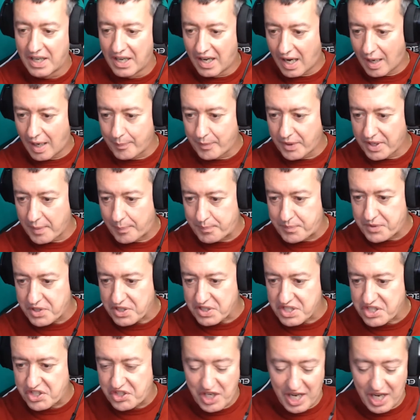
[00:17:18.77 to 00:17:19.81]
I'm going to
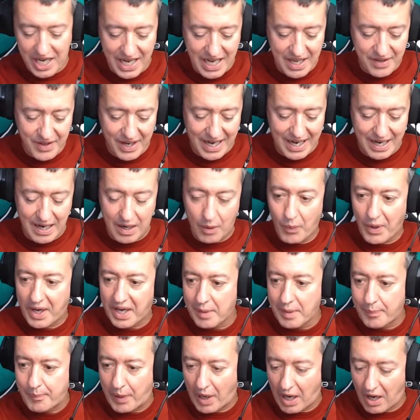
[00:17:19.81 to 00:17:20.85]
just share that and we're going
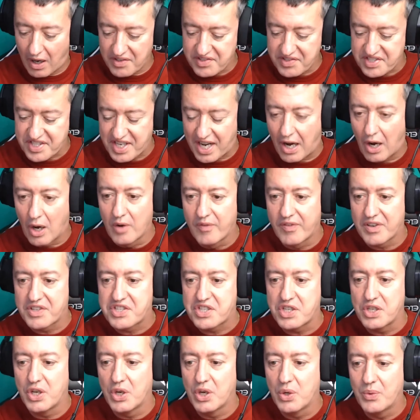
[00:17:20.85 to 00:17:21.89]
to pass that over
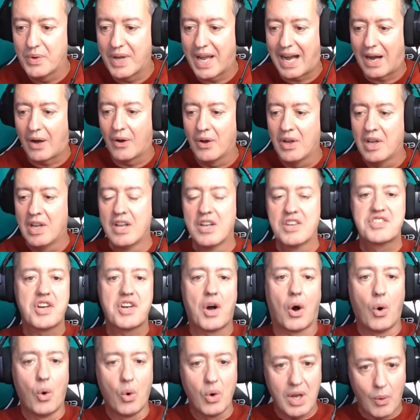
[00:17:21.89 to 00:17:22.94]
to you now. So
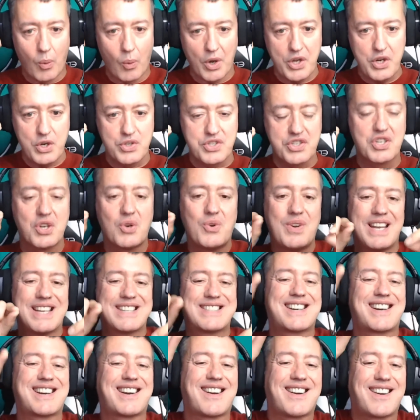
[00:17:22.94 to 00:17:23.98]
all I want you to do
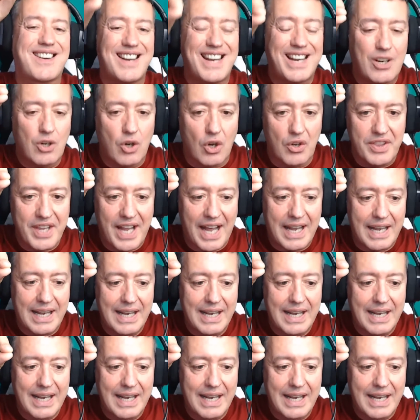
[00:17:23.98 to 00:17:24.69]
is click on that